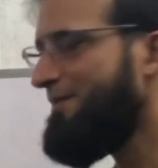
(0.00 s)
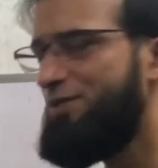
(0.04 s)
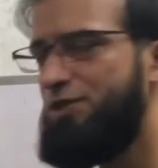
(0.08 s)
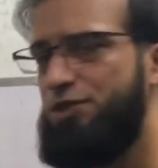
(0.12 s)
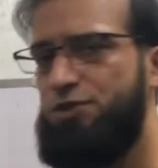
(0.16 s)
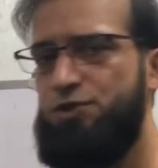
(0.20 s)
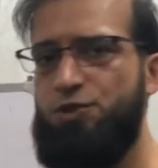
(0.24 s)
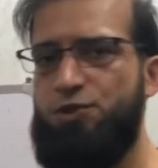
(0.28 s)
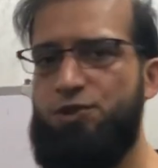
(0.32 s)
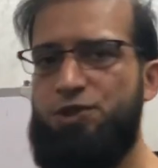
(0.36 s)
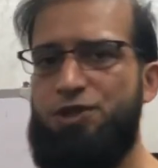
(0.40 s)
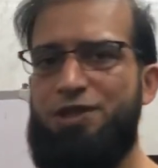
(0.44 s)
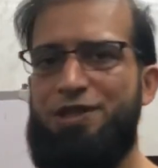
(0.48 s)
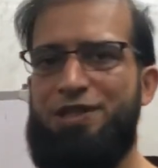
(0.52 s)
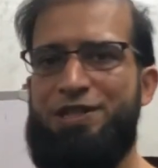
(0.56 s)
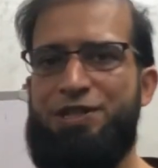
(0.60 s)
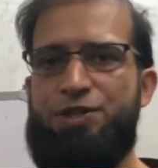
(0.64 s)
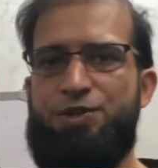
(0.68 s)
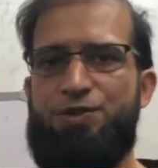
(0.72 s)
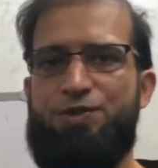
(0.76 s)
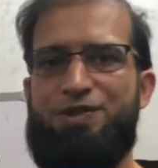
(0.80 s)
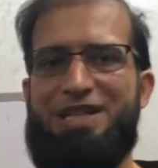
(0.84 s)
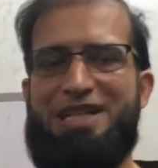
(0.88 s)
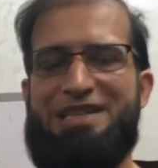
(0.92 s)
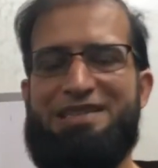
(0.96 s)
the social
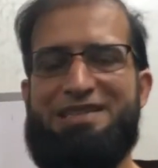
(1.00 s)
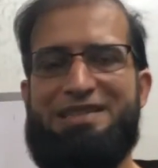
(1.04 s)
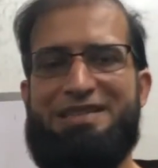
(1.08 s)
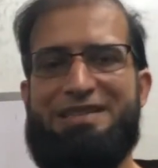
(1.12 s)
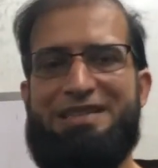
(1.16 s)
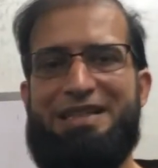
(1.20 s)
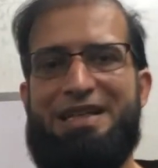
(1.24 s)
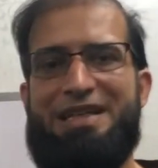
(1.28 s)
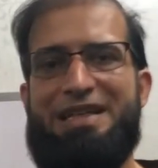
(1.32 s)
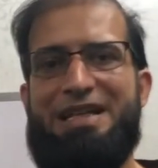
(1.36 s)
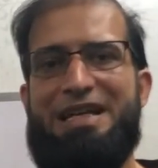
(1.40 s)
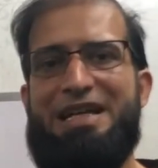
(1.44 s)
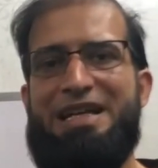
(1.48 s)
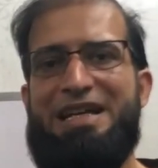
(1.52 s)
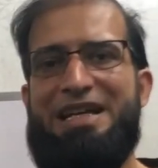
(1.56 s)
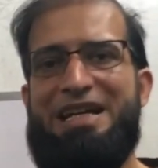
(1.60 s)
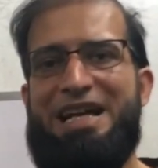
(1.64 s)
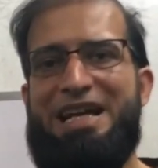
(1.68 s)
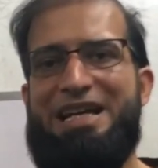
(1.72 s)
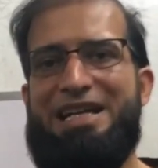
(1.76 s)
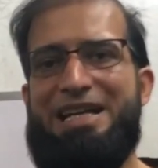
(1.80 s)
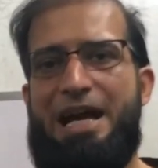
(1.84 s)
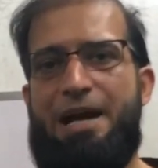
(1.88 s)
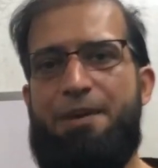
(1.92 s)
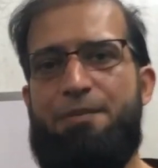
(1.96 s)
issues. As I said,
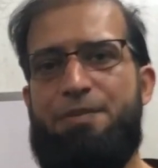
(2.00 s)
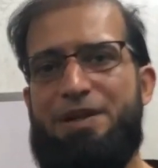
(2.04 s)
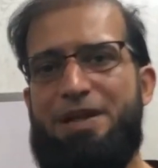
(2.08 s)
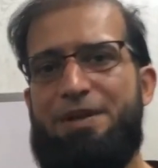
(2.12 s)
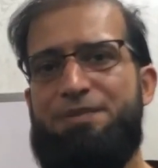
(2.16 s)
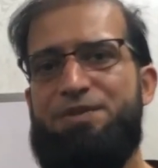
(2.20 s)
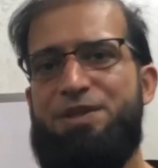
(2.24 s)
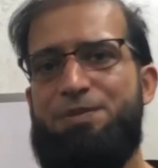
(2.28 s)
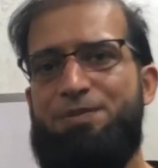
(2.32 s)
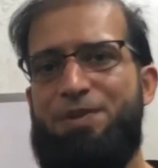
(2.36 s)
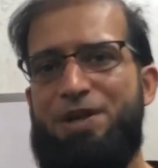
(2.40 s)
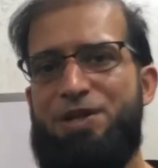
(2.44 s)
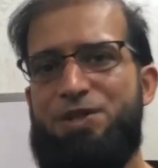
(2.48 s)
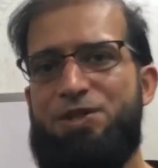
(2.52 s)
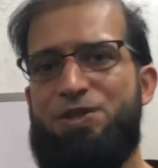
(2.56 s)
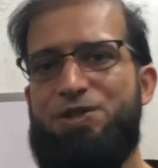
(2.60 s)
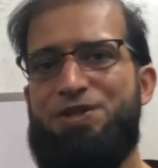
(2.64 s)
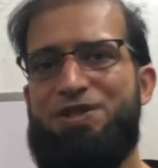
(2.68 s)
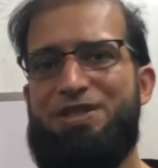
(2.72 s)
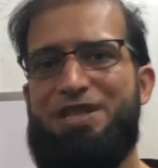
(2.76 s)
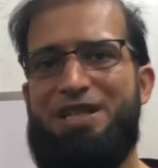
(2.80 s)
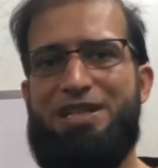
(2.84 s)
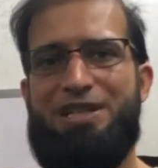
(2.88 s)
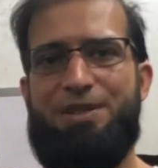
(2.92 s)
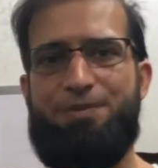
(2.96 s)
in epilepsy
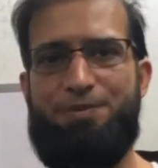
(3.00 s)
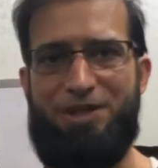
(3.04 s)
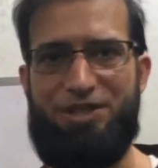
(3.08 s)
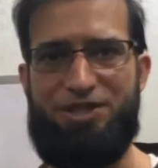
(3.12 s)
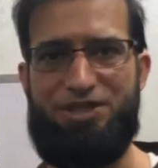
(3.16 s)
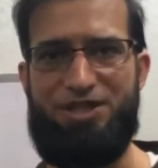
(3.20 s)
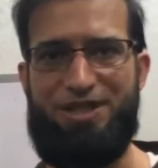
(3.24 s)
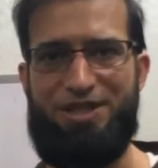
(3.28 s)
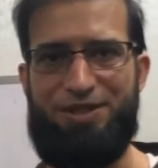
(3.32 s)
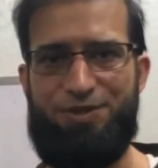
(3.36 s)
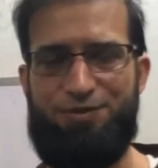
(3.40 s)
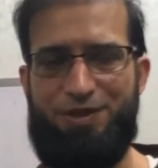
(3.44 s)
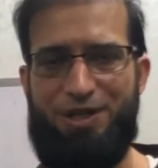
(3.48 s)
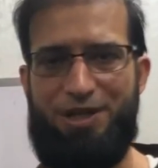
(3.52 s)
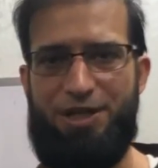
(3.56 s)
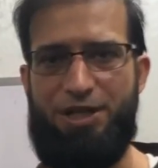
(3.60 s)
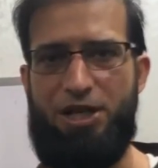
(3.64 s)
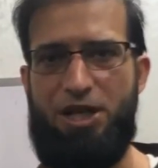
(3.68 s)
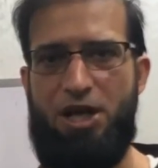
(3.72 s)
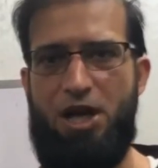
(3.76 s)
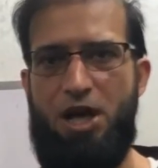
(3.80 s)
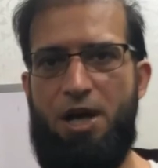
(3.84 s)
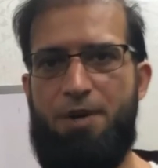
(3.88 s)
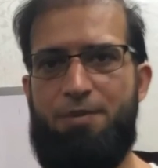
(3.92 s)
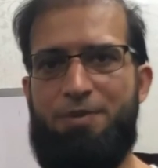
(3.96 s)
patients, depression is very
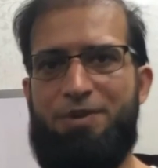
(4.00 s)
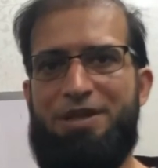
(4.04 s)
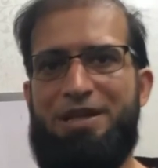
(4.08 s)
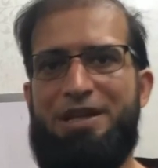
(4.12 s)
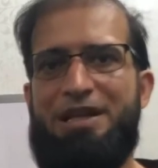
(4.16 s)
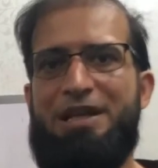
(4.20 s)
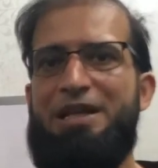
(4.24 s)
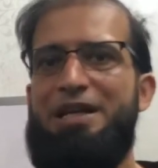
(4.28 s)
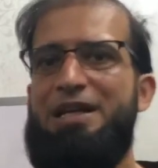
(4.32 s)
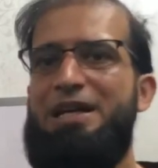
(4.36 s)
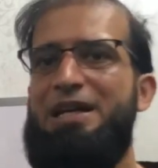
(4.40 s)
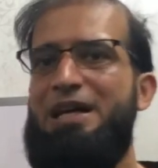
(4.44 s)
common.